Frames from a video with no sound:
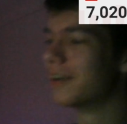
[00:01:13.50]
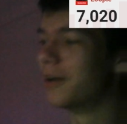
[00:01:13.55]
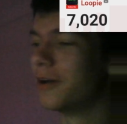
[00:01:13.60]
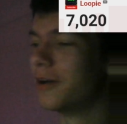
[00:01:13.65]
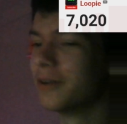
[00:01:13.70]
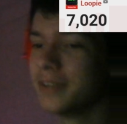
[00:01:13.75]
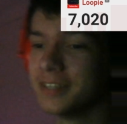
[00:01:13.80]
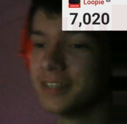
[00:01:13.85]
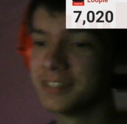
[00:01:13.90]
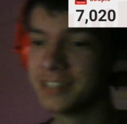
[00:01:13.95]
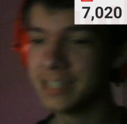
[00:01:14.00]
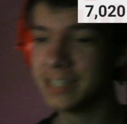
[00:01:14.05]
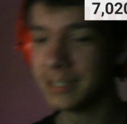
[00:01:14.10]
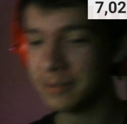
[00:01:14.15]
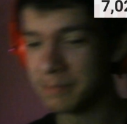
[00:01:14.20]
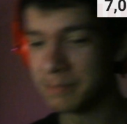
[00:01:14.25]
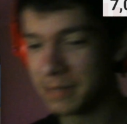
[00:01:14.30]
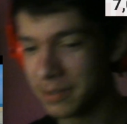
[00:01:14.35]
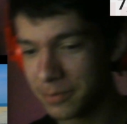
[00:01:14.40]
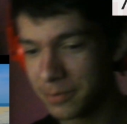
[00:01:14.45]
All he
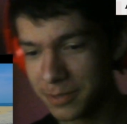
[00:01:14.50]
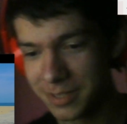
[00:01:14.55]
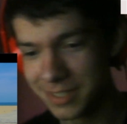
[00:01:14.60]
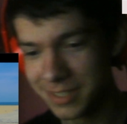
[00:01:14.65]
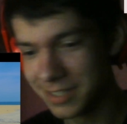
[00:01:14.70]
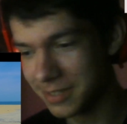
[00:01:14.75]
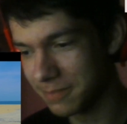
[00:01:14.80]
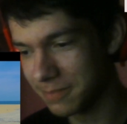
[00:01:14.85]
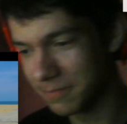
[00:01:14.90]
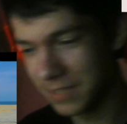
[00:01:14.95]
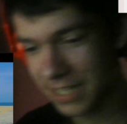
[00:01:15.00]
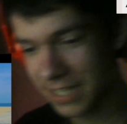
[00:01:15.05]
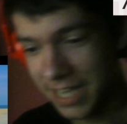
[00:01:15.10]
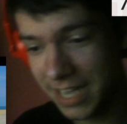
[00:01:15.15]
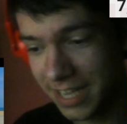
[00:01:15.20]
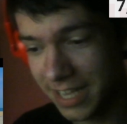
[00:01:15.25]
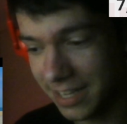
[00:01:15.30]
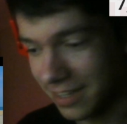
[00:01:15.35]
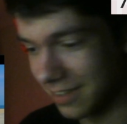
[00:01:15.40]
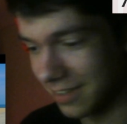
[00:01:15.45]
said, man, was,
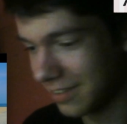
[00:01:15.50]
yeah,